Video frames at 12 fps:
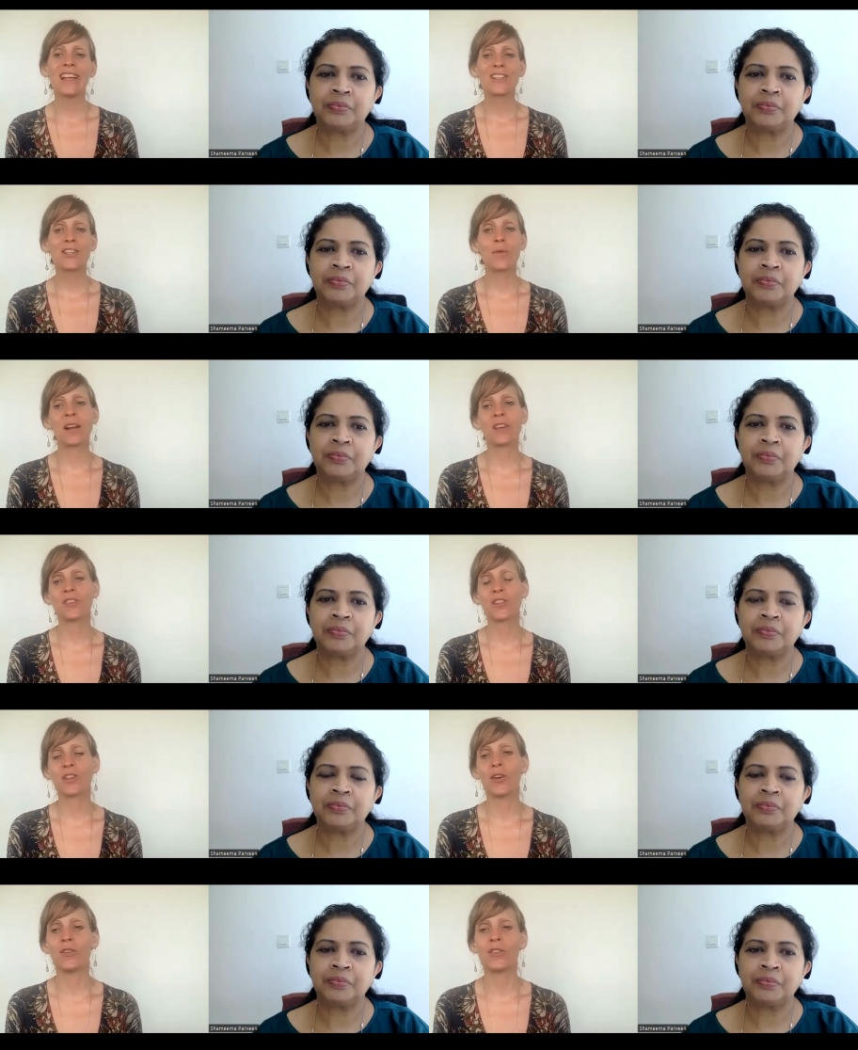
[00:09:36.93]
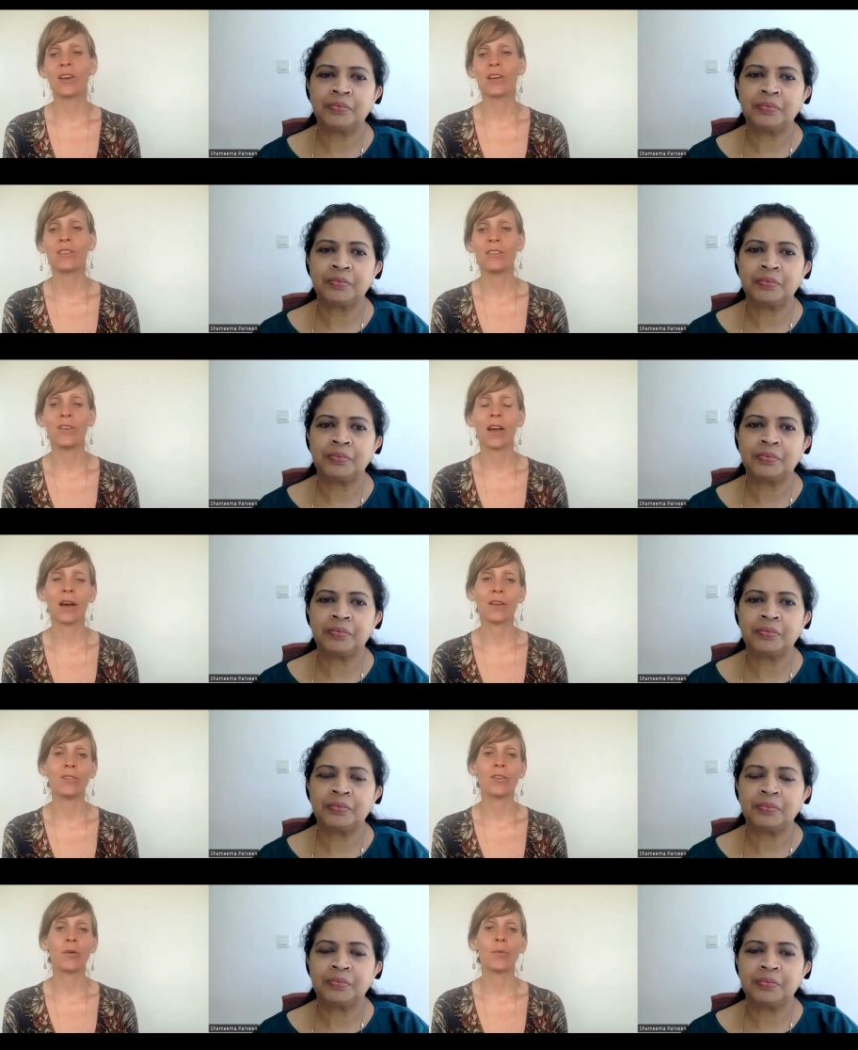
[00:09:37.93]
Speaker 1: So much so that uh,
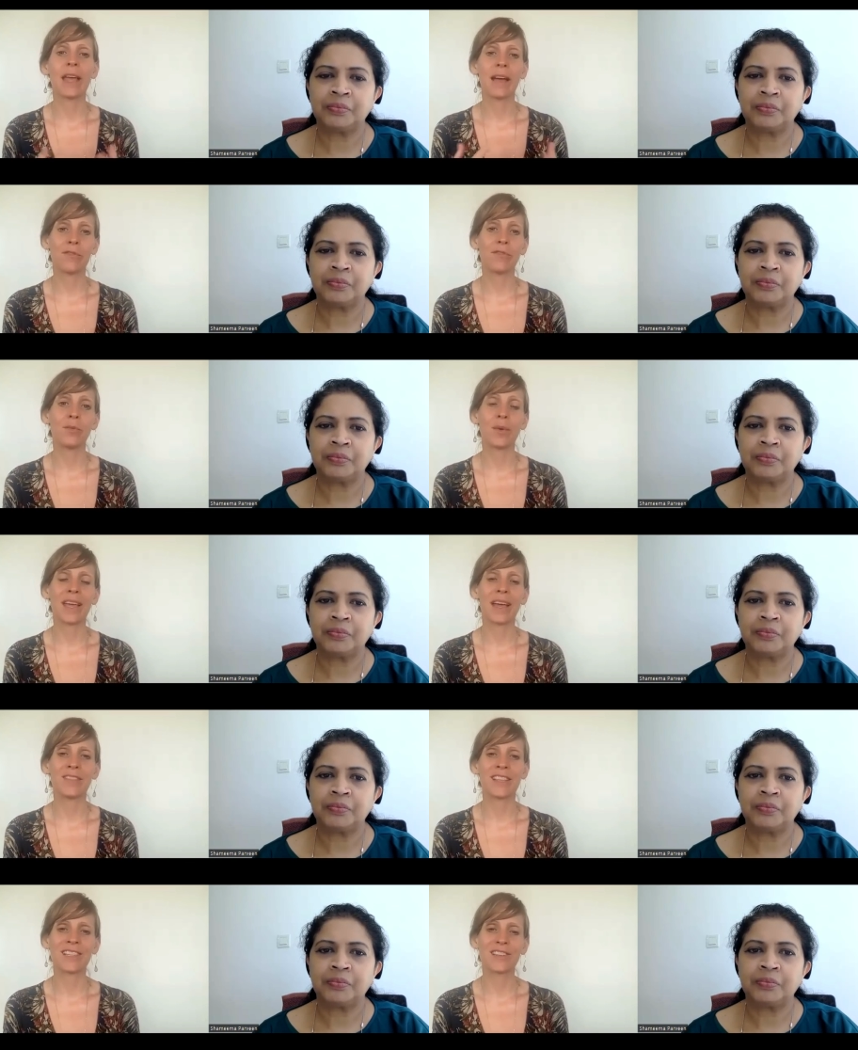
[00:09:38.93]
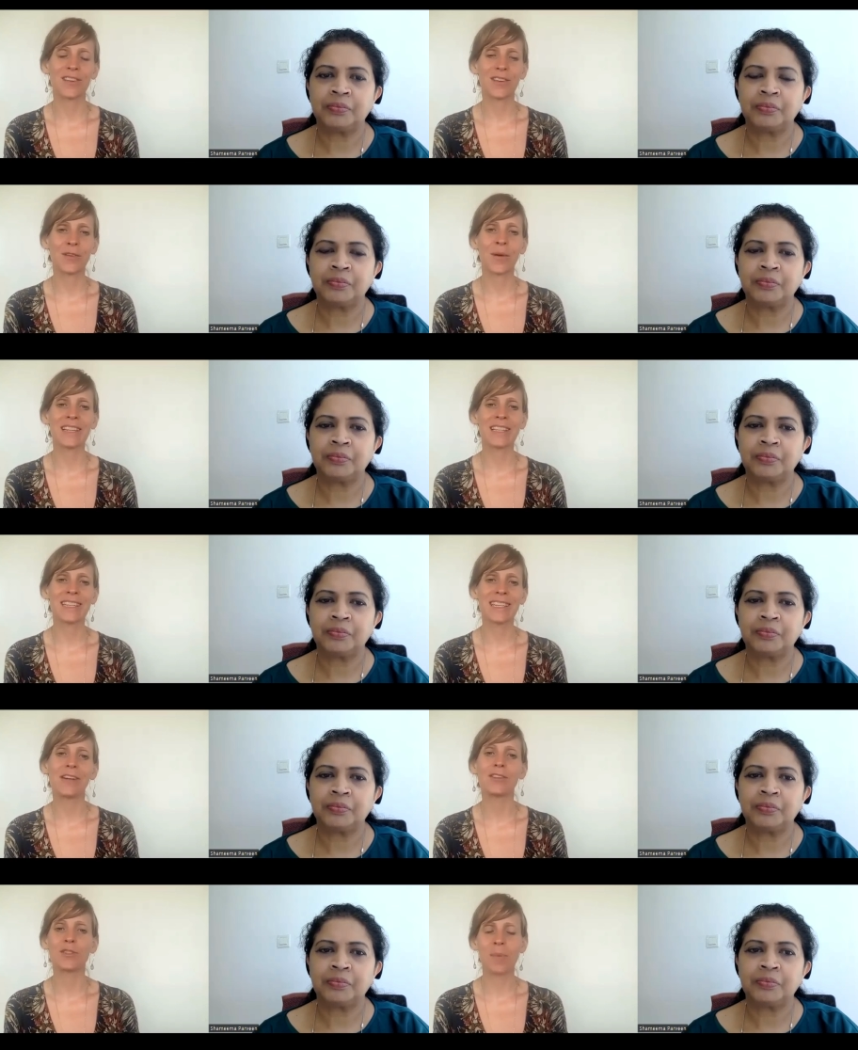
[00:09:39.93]
you know we have we have this great
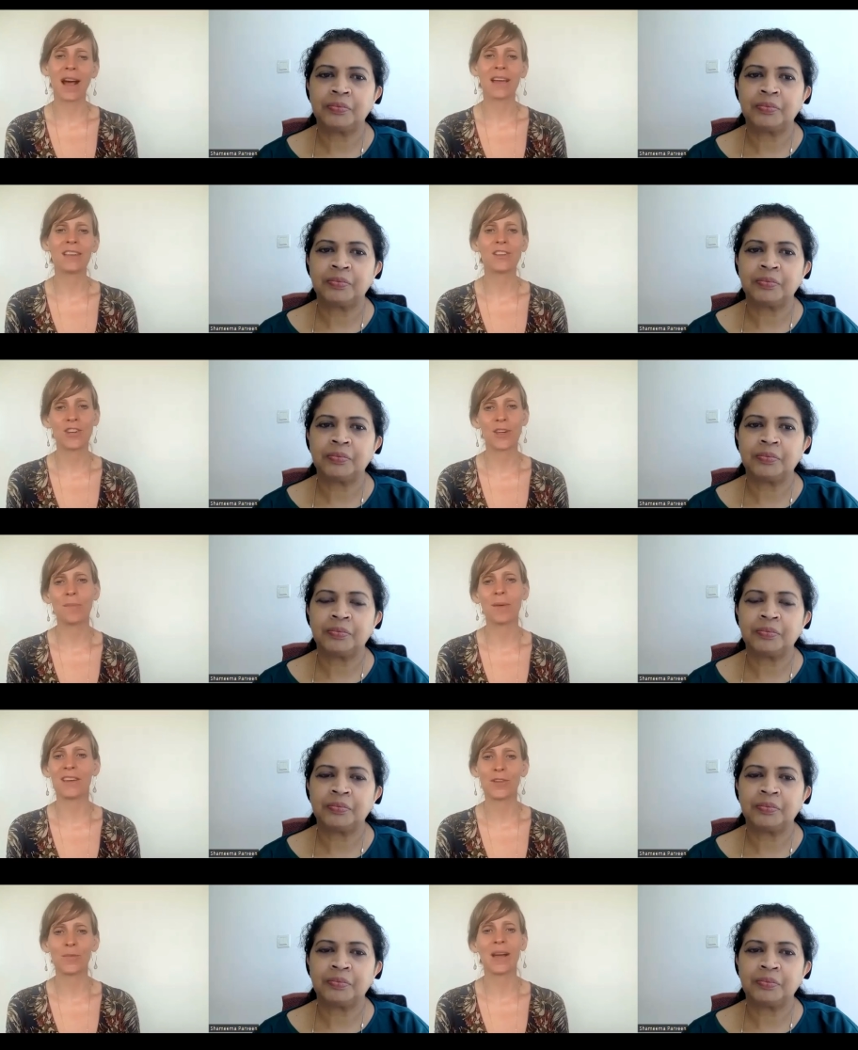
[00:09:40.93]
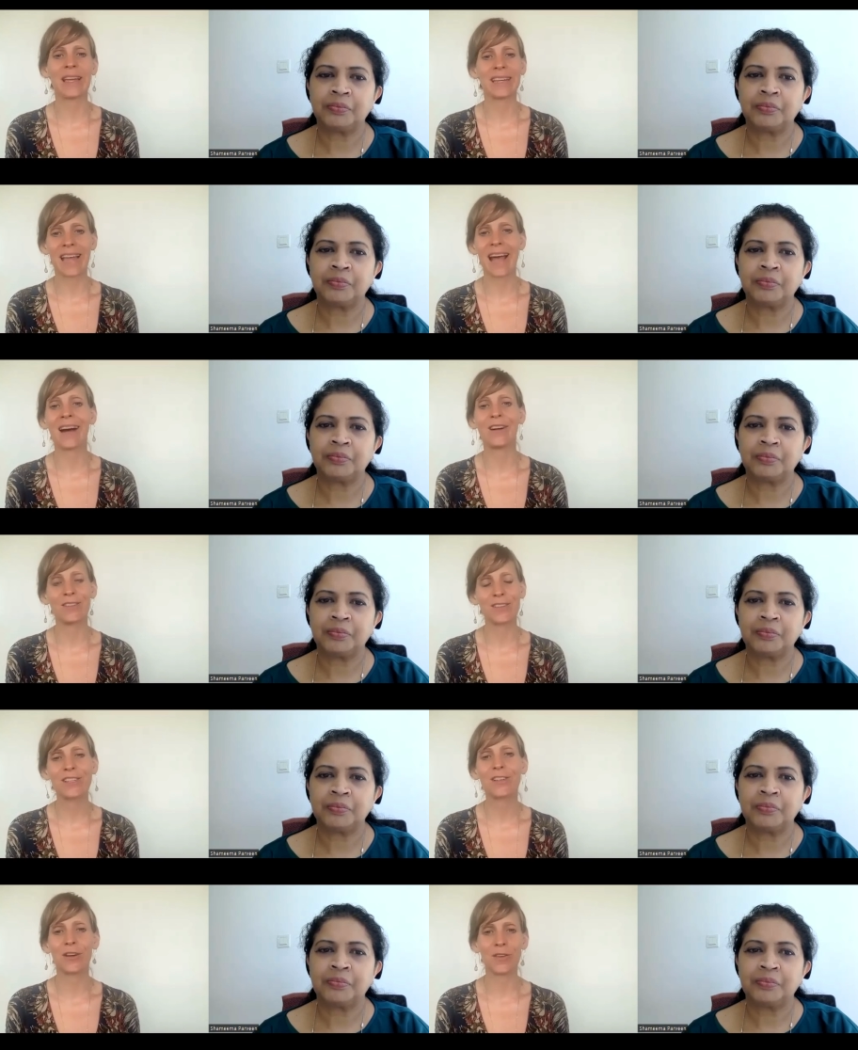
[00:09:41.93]
sales partnership underway now.
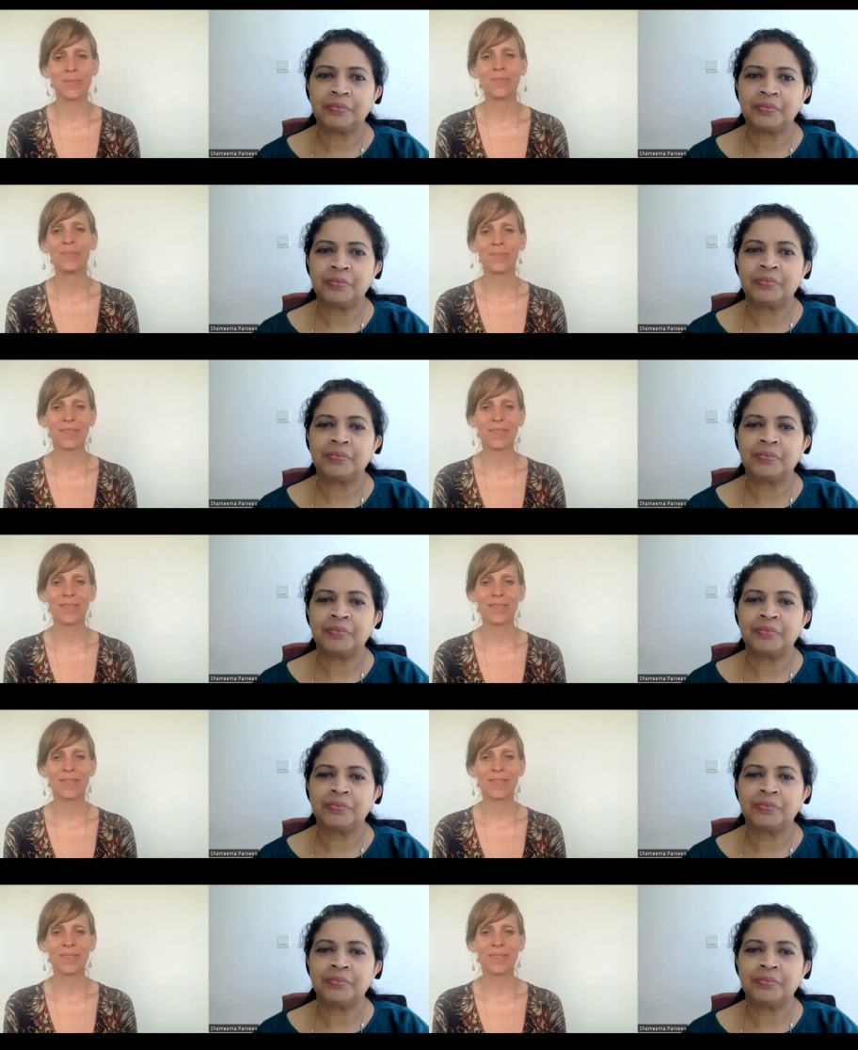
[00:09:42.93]
So.